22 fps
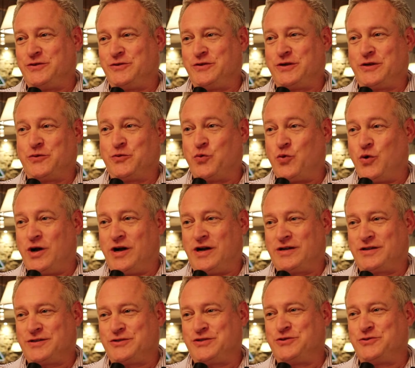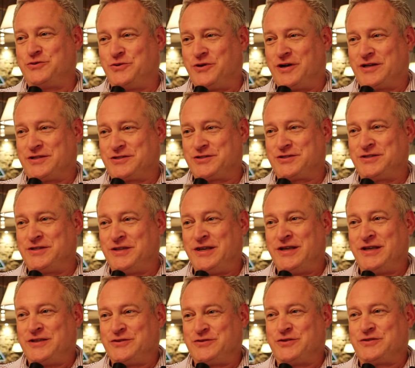who can walk to us.
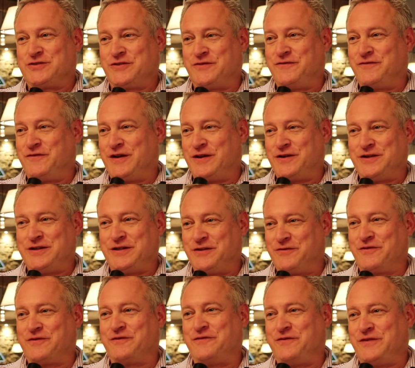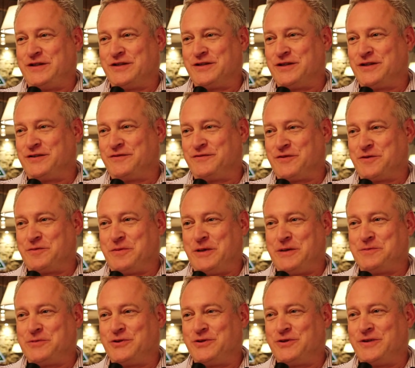So it's a very different feeling for
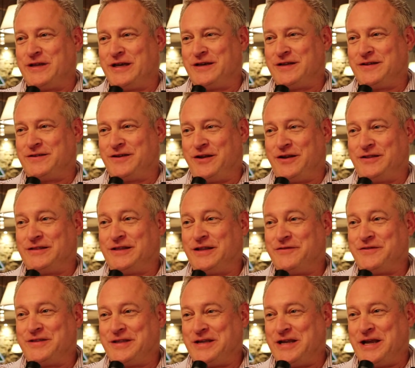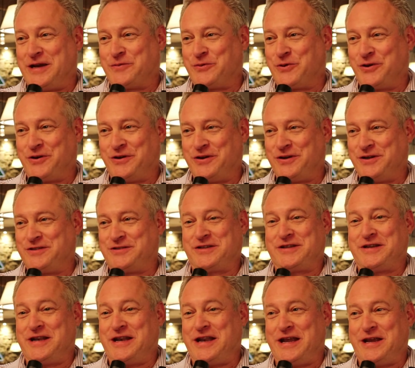people that live in the neighborhood. It's
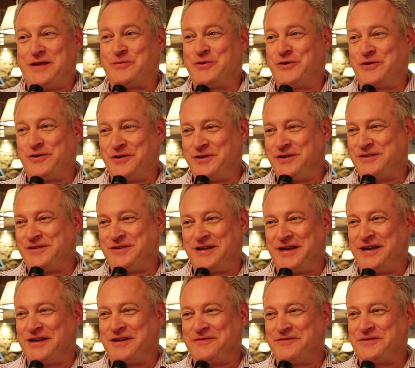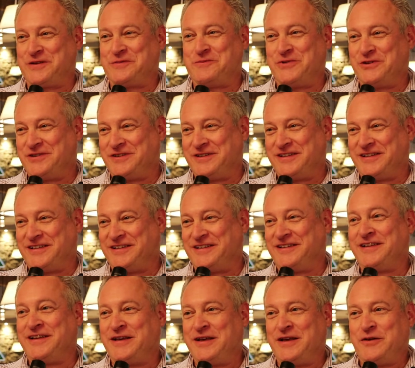a neighborhood kind of
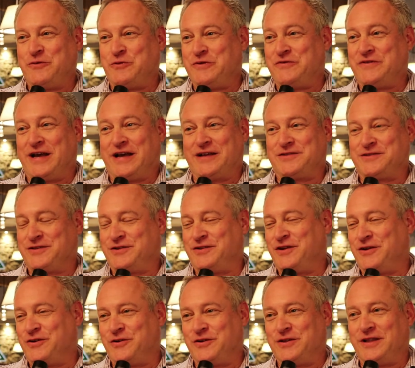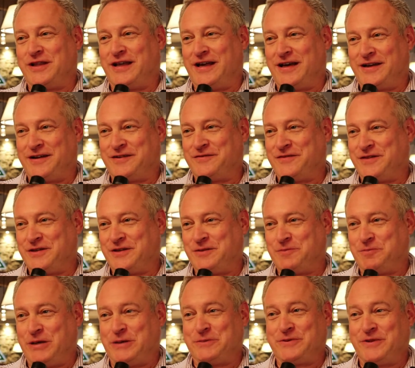community. We've gotten to know a lot of
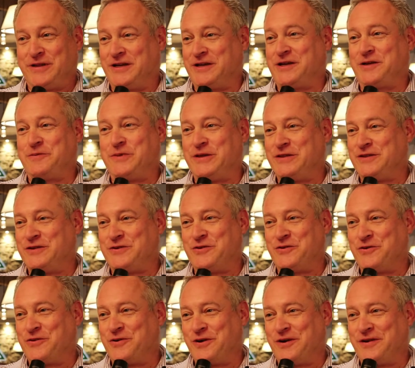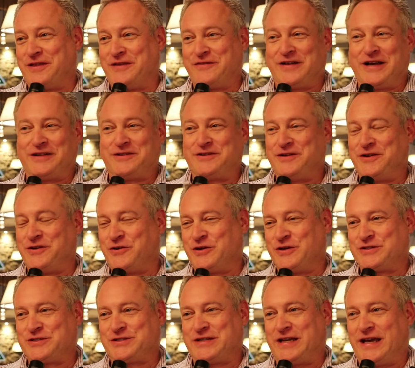the people that come in the door. They've gotten to know
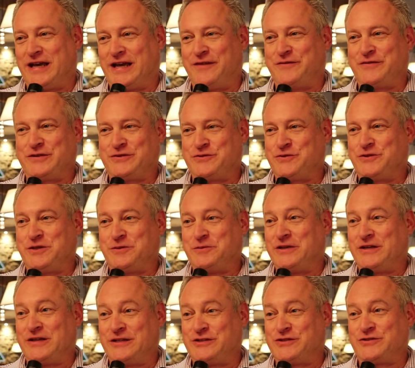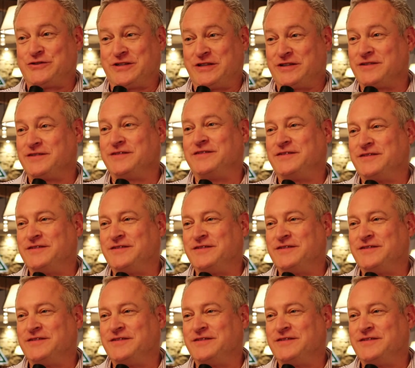our staff. It's really been interesting.